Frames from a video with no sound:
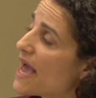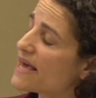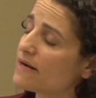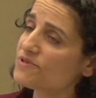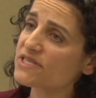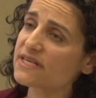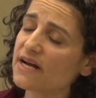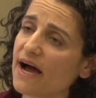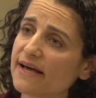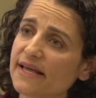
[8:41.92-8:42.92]
And I'm just going
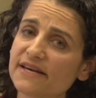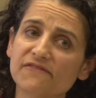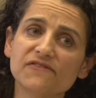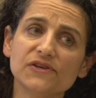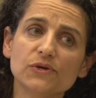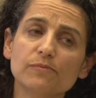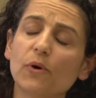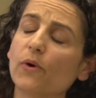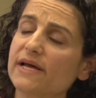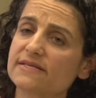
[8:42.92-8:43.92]
to highlight a few
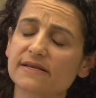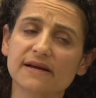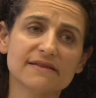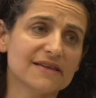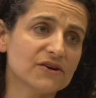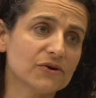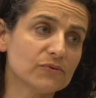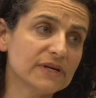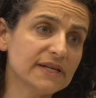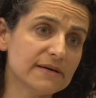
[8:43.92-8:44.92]
points that I think are
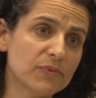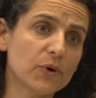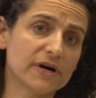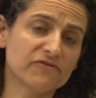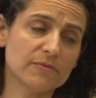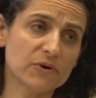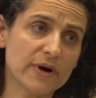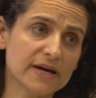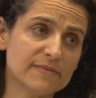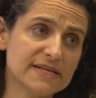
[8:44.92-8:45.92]
really important from the
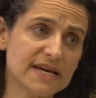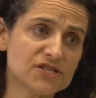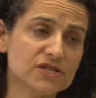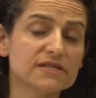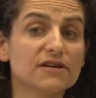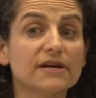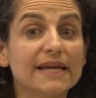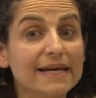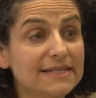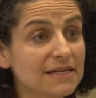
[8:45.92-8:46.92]
recommendations. They're a
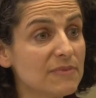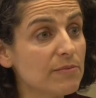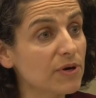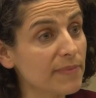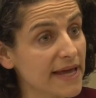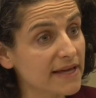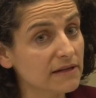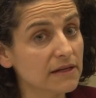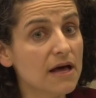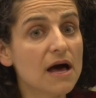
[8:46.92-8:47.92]
19-member
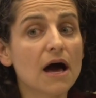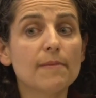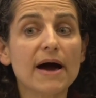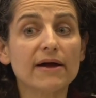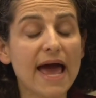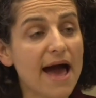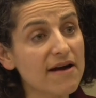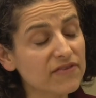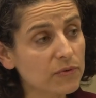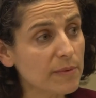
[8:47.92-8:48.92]
panel. About
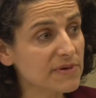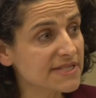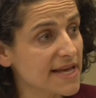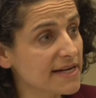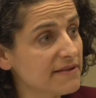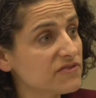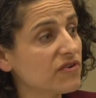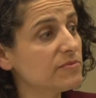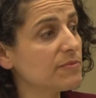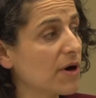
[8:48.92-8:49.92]
half are representatives
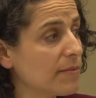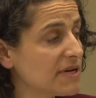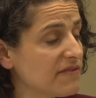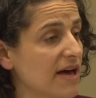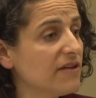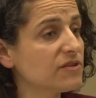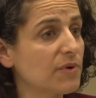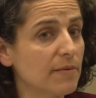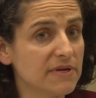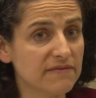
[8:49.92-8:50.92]
from Department of Health,
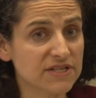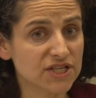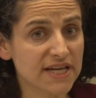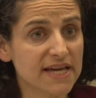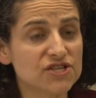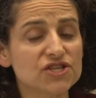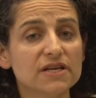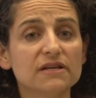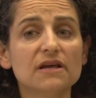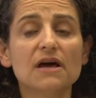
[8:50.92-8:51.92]
Department of
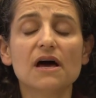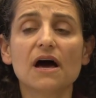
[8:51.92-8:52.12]
Education,